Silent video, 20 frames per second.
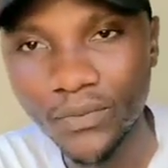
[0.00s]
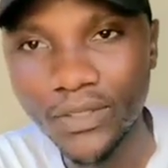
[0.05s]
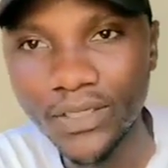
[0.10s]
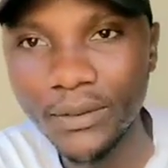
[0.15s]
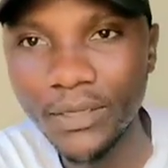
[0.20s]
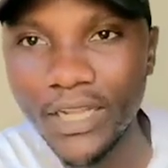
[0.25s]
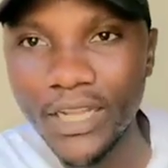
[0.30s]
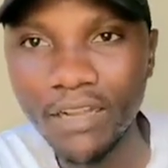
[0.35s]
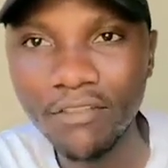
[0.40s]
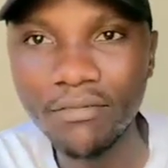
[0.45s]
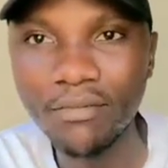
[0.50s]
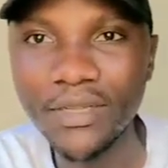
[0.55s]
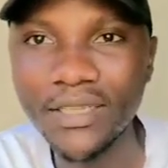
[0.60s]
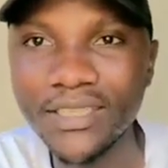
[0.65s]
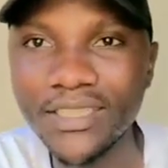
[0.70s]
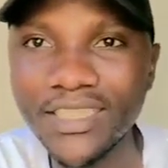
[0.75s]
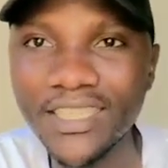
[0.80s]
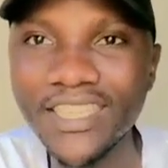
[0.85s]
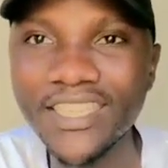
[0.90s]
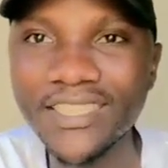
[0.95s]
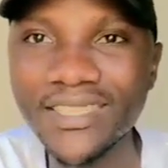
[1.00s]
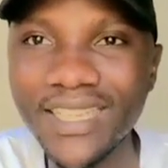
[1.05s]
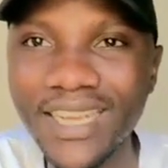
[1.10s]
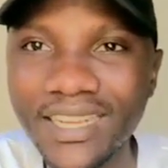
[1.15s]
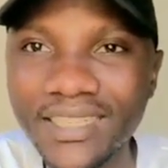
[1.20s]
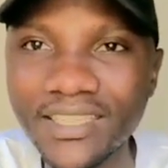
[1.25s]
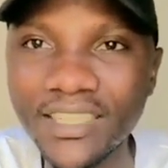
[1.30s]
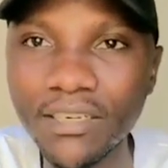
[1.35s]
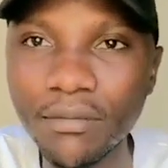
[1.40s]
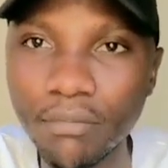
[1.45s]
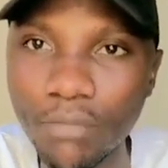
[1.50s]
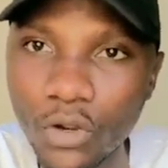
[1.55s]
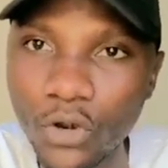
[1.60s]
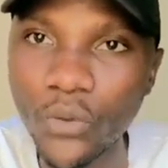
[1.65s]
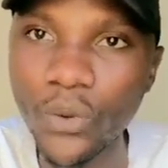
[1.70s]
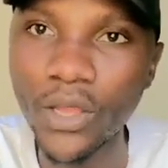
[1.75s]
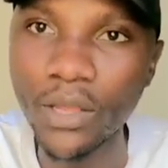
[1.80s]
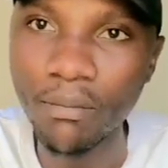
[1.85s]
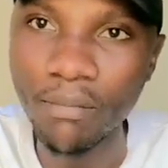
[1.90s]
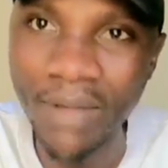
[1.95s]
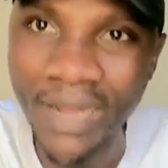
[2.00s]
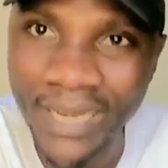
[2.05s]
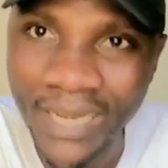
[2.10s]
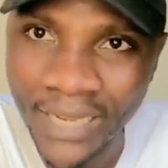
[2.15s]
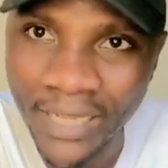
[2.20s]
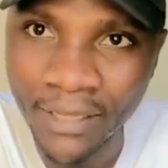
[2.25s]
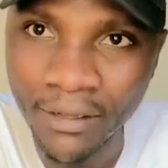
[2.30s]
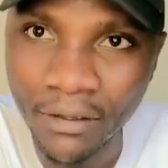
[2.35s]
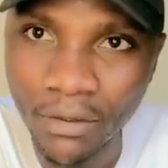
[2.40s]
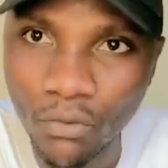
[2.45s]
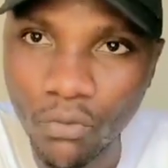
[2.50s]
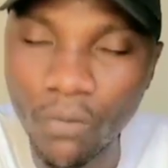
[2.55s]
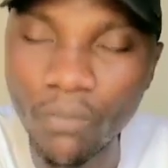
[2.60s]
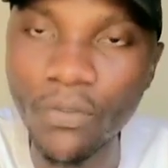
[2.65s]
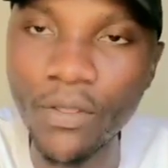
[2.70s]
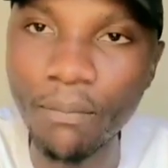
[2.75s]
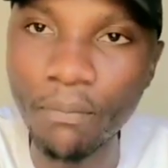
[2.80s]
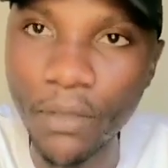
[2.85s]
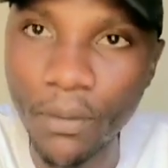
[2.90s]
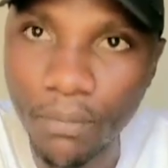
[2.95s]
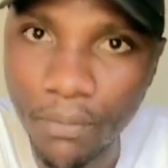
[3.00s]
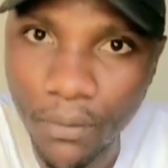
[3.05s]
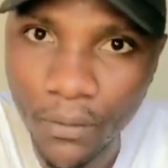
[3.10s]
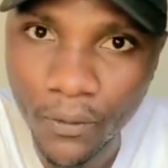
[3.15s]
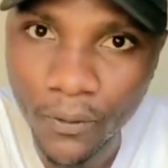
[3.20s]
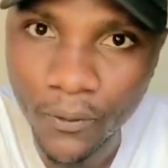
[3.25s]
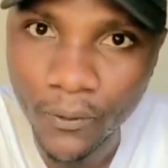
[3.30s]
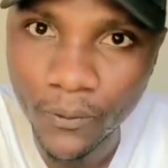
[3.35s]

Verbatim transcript: the government is actually borrowing money from the people